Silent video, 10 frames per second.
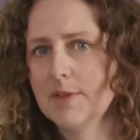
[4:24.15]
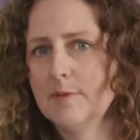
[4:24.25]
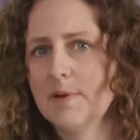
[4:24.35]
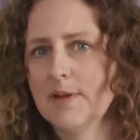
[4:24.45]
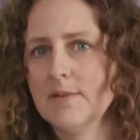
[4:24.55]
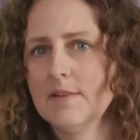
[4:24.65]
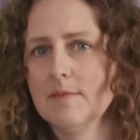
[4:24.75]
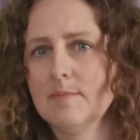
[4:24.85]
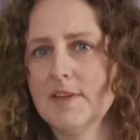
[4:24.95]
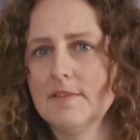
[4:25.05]
bow
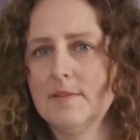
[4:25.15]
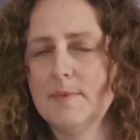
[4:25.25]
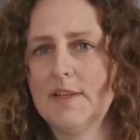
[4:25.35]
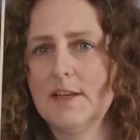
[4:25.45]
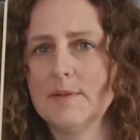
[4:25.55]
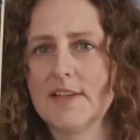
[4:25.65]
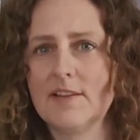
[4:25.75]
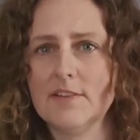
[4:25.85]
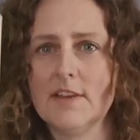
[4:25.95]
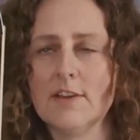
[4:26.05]
a bit lower down and
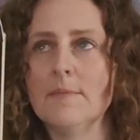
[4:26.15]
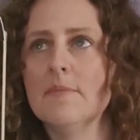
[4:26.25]
go